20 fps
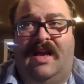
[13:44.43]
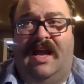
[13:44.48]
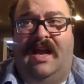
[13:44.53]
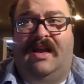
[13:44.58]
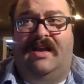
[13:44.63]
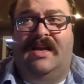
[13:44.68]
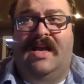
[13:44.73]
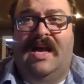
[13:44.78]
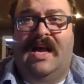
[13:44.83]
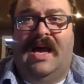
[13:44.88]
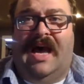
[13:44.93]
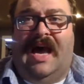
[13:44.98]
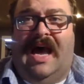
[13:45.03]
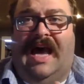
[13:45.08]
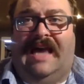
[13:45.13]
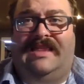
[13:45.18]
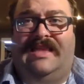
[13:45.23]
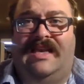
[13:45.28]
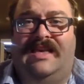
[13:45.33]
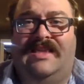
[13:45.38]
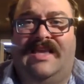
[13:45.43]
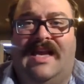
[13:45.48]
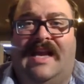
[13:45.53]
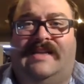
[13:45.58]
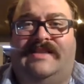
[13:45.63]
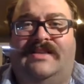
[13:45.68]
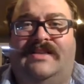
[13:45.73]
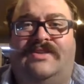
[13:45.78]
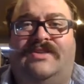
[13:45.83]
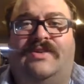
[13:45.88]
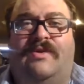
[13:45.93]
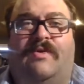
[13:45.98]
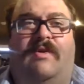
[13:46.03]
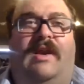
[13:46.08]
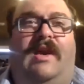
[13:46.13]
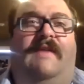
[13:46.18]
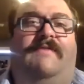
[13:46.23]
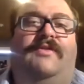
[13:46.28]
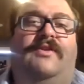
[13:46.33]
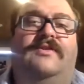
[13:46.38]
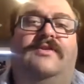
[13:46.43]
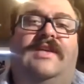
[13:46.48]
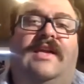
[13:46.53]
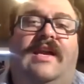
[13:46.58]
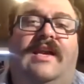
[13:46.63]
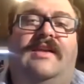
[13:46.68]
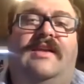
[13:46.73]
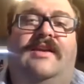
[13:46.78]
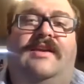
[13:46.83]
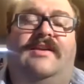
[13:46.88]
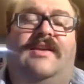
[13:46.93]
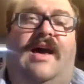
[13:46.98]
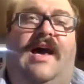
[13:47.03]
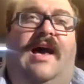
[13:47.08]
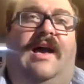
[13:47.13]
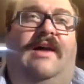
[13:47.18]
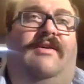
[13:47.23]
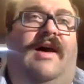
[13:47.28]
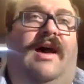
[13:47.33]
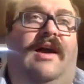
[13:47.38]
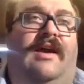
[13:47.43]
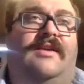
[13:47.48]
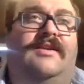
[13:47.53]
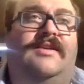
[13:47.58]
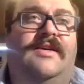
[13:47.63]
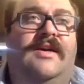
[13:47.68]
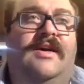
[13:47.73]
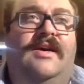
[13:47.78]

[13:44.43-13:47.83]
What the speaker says: And I think that's a story, if there's anything to highlight,